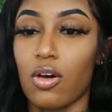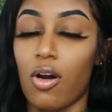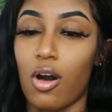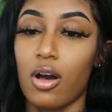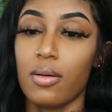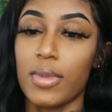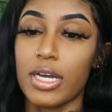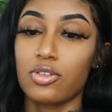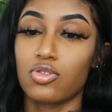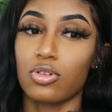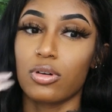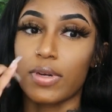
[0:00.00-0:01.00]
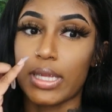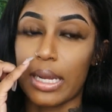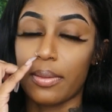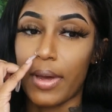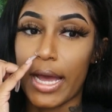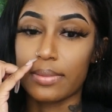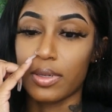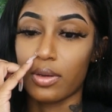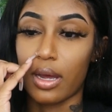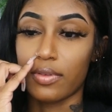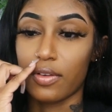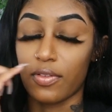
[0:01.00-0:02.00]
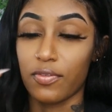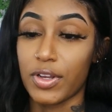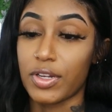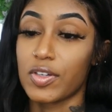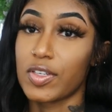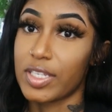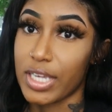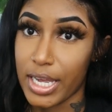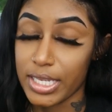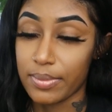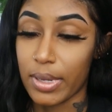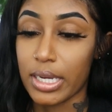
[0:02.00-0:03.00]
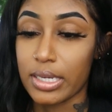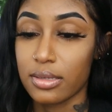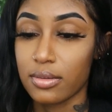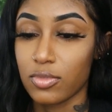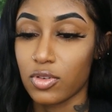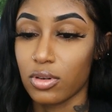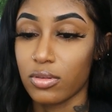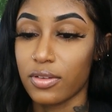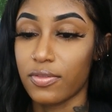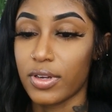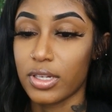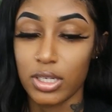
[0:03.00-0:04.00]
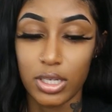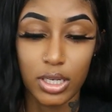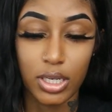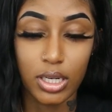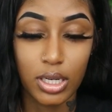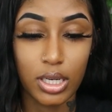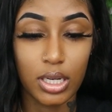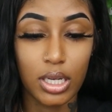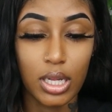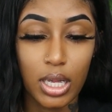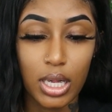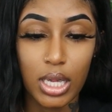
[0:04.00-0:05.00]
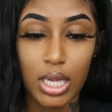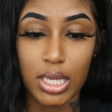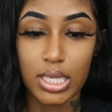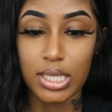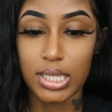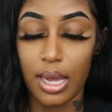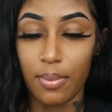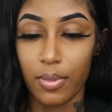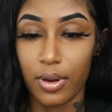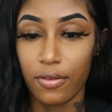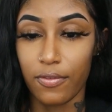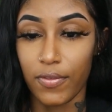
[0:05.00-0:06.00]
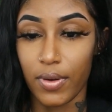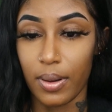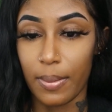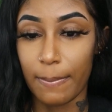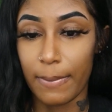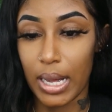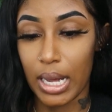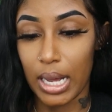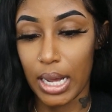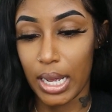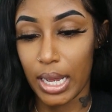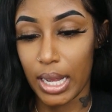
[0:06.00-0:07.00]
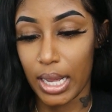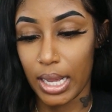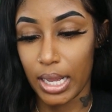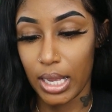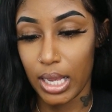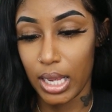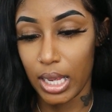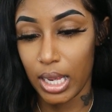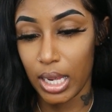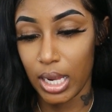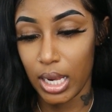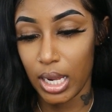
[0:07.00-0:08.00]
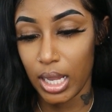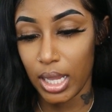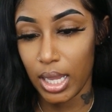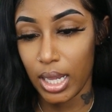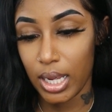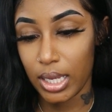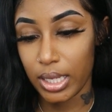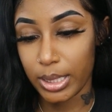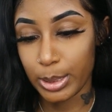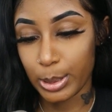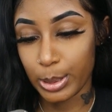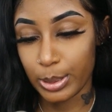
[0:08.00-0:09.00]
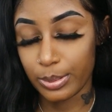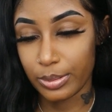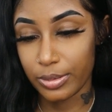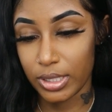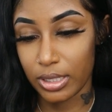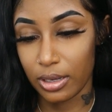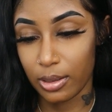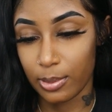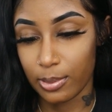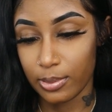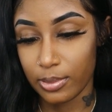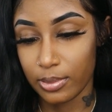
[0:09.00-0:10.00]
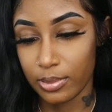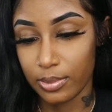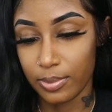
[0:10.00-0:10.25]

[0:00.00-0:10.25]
So all my jewelry, a lot of people ask me, do I have different vendors? Yes, my custom jewelry vendor is separate from my, what's it called?